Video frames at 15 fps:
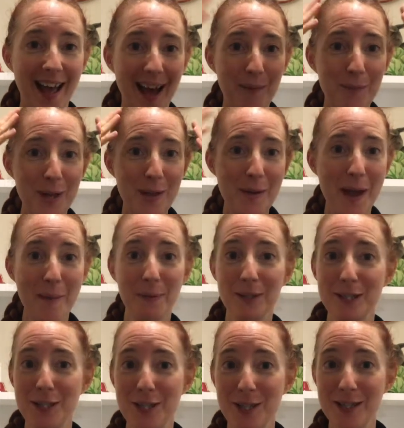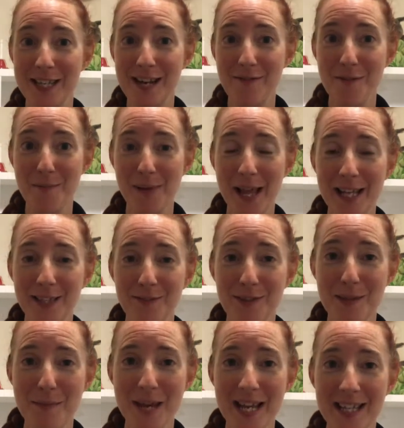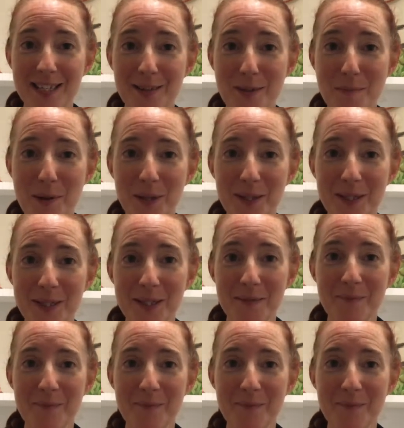And were you able to choose a different place for the beat or the pulse?